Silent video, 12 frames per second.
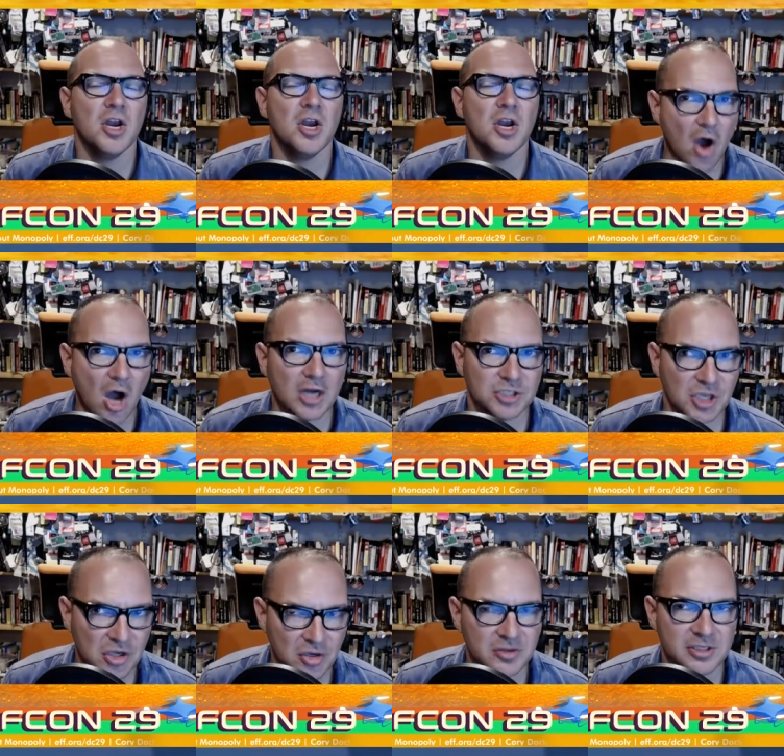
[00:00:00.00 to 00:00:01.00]
not to
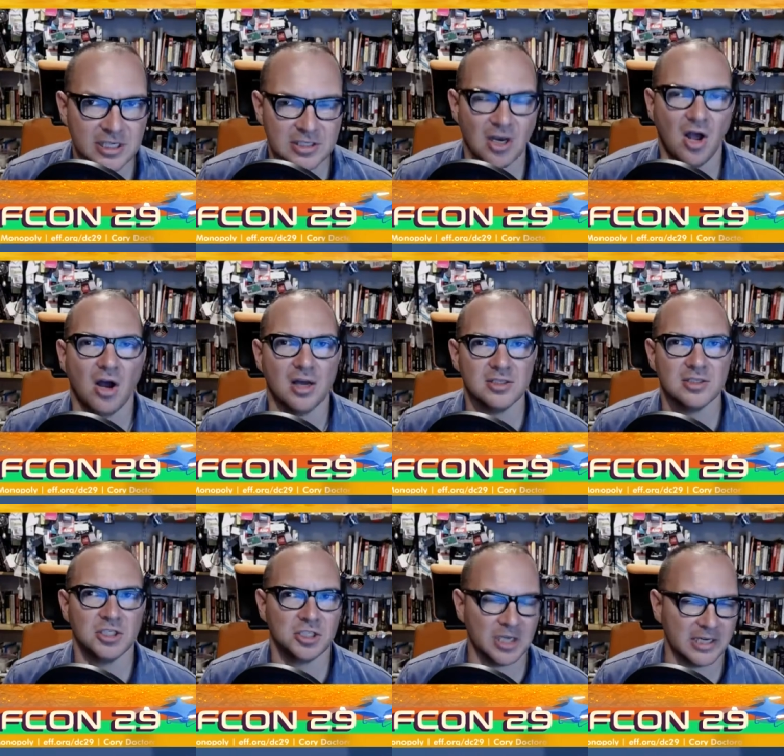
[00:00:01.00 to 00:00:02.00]
use these laws
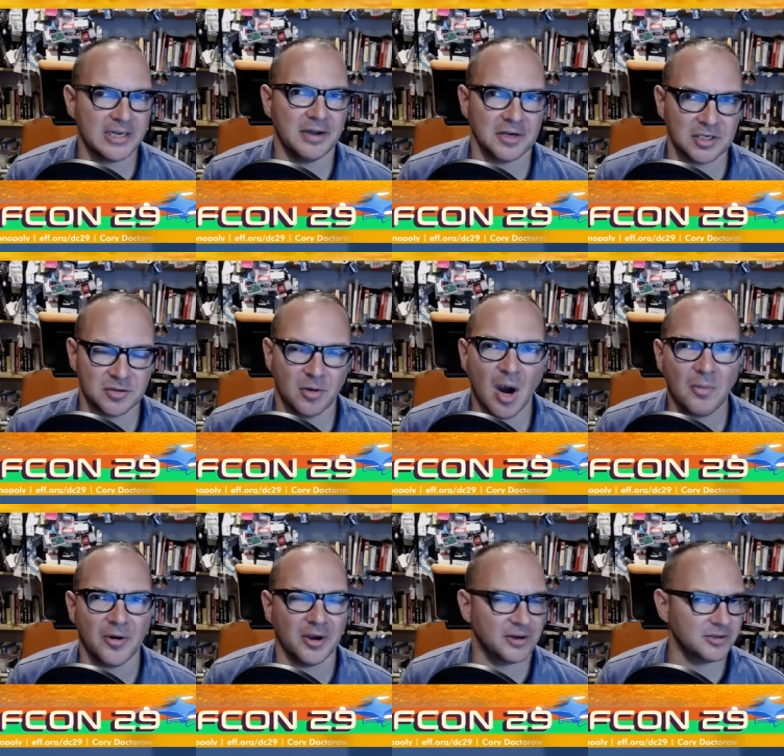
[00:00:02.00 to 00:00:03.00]
to shut down
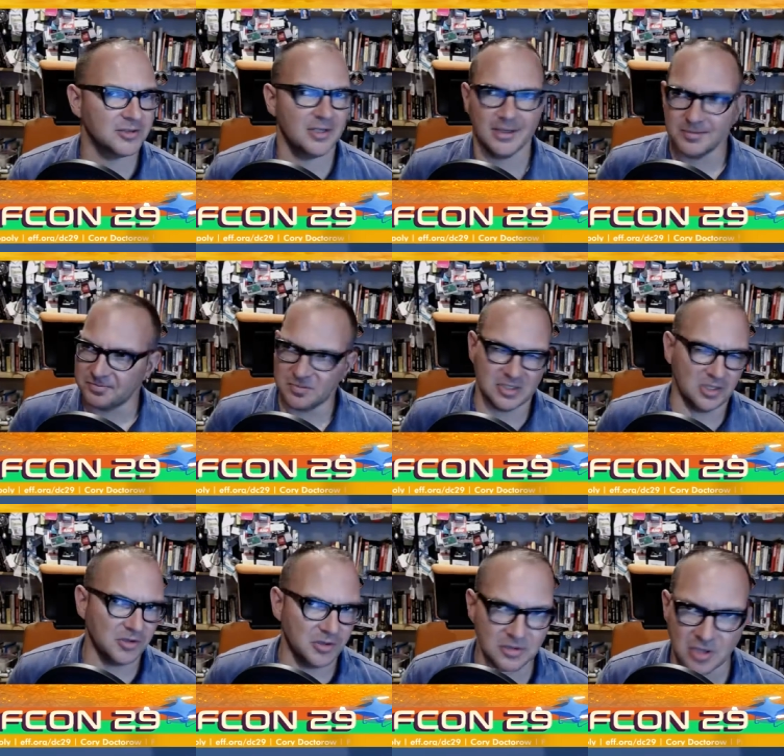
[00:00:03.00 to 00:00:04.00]
interoperators. They could
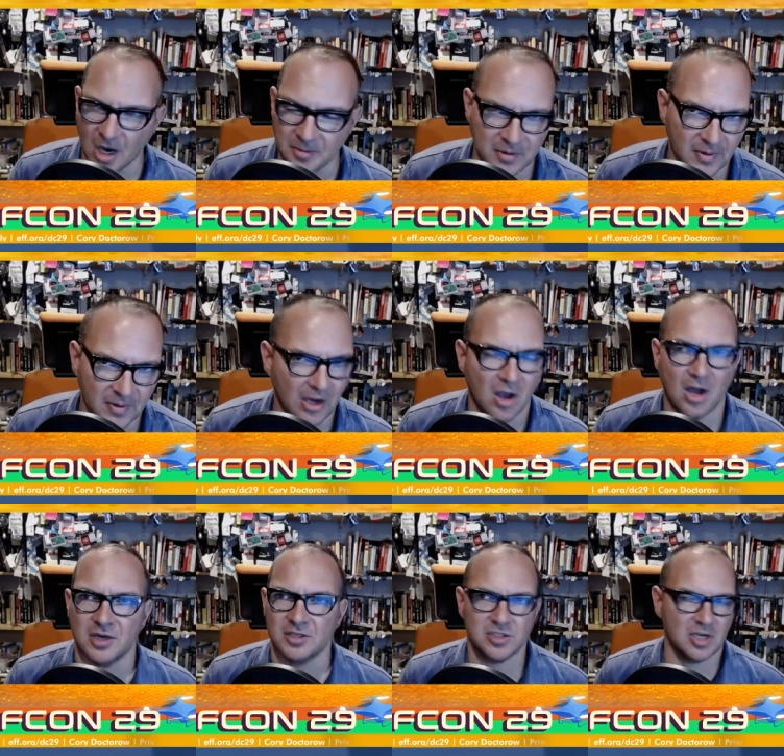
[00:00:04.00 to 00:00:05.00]
still use copyright law
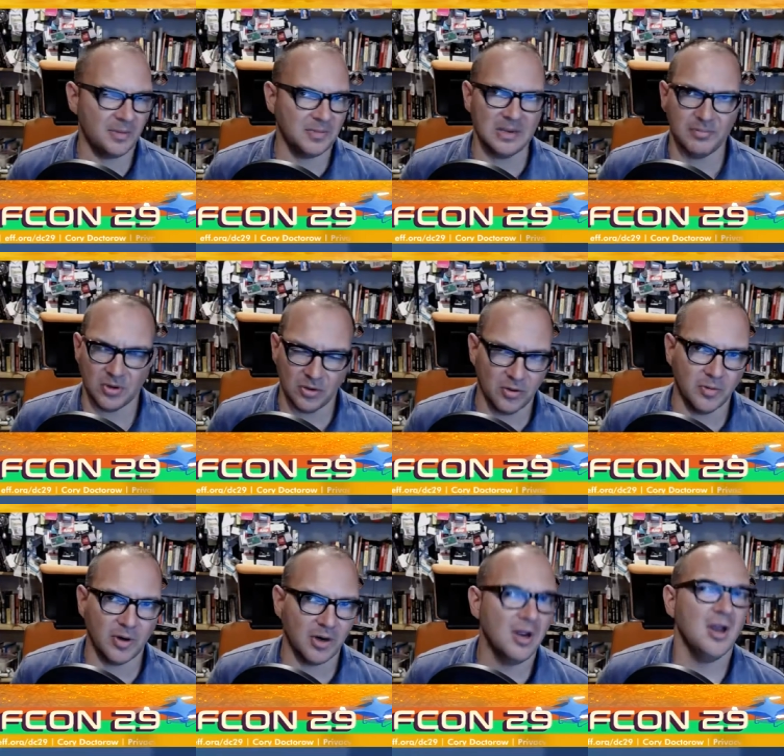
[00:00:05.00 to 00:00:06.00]
to stop people who
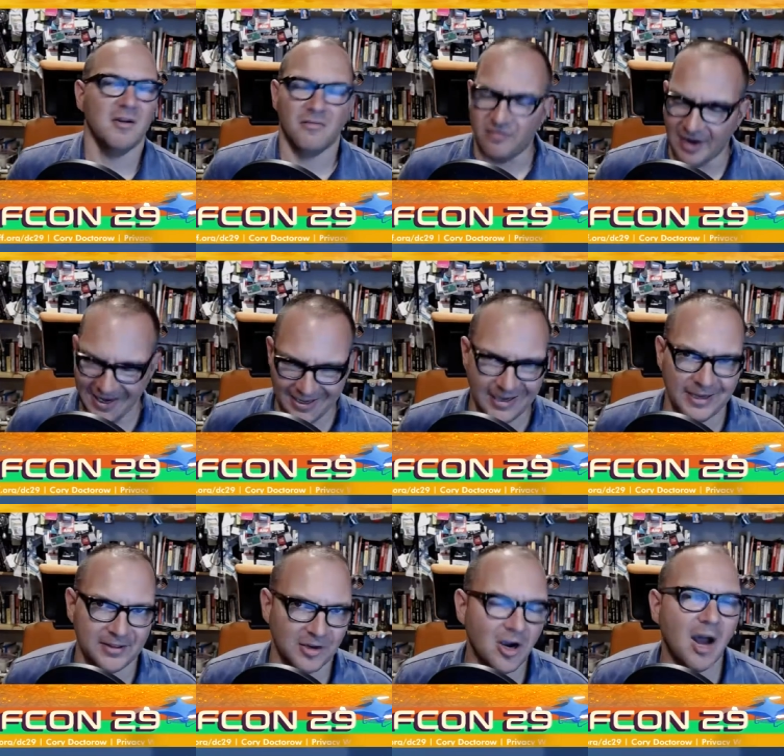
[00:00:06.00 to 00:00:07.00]
were
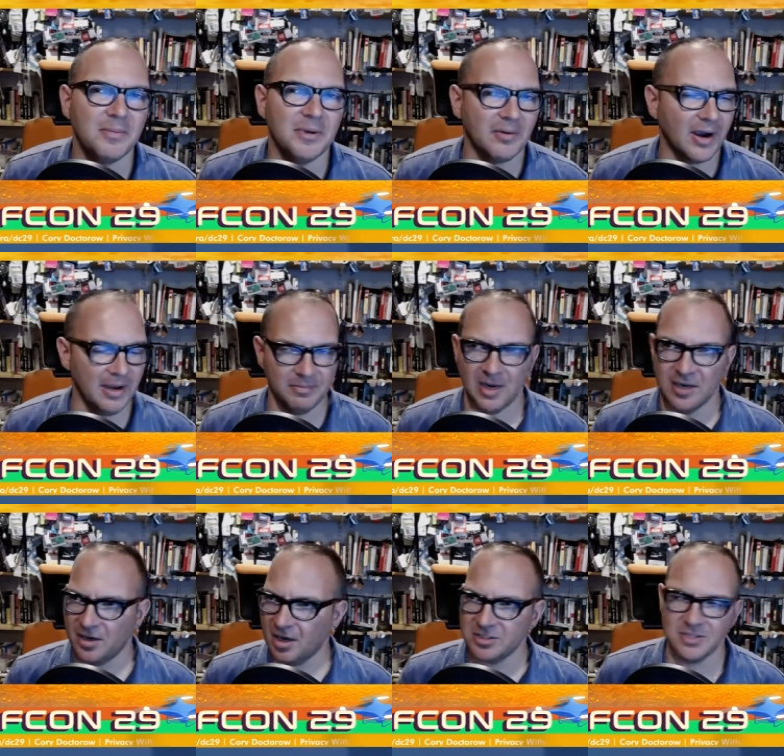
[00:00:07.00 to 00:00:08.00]
violating their copyright, but
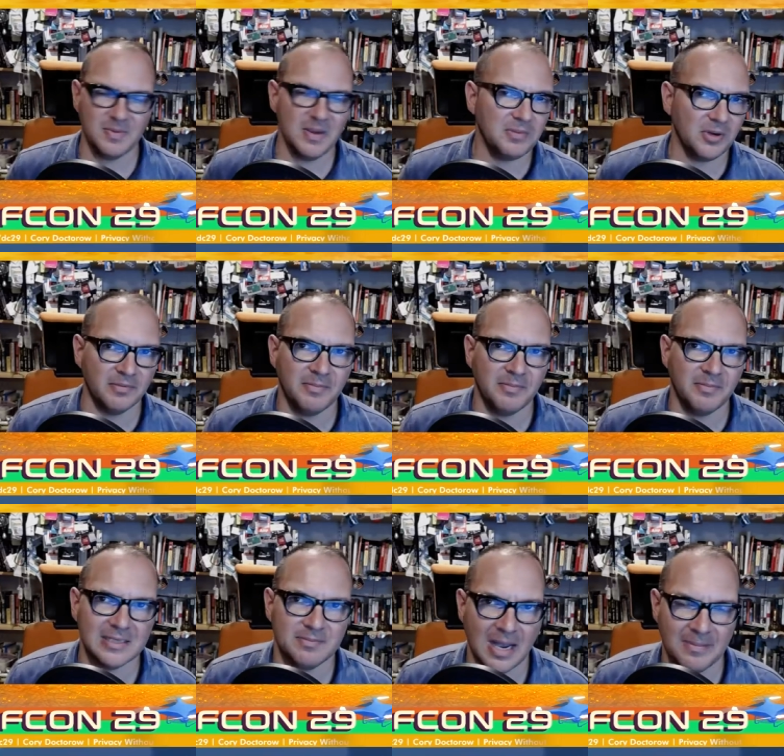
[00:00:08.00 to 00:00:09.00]
not just people who
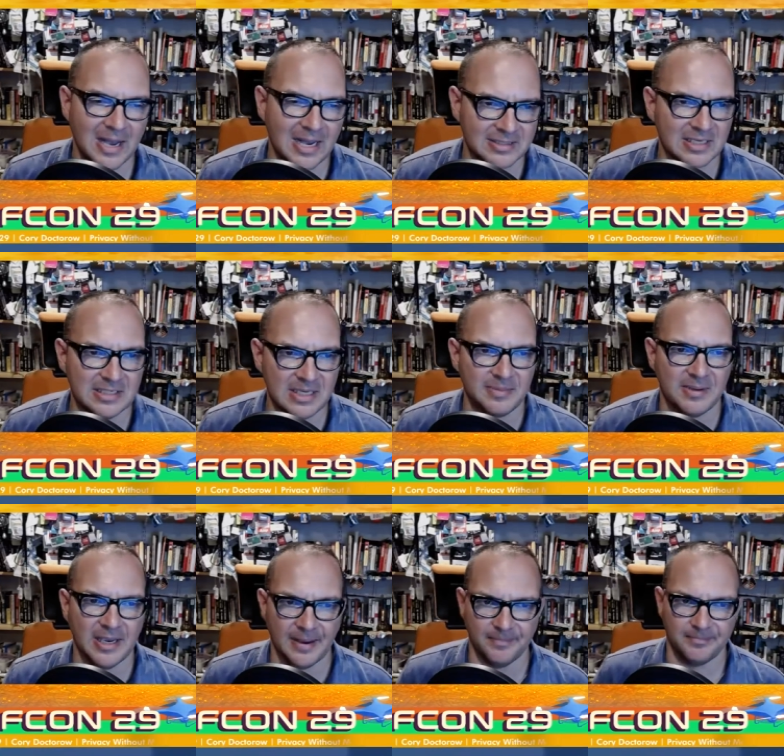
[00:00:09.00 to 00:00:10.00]
bypassed a
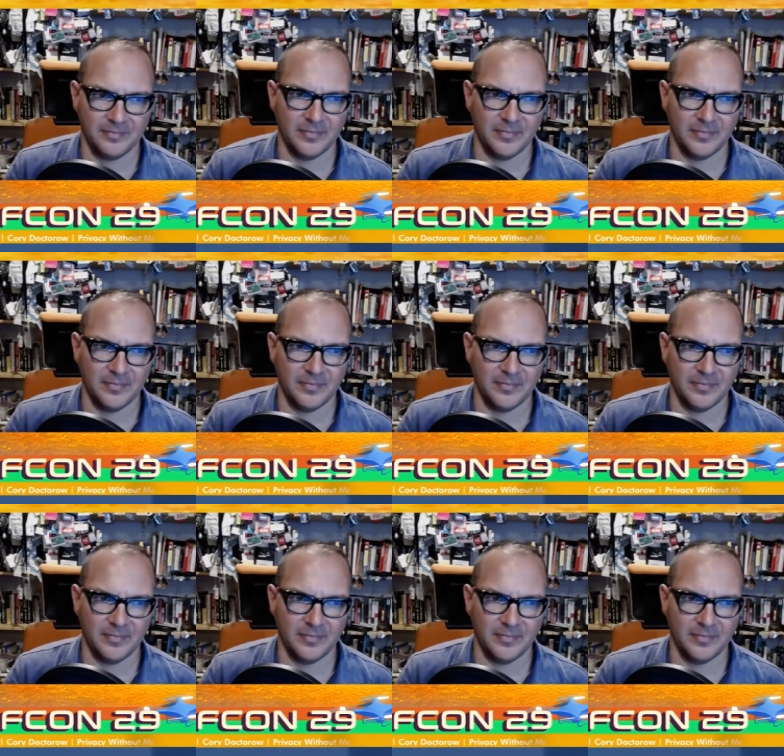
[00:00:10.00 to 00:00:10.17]
TPM.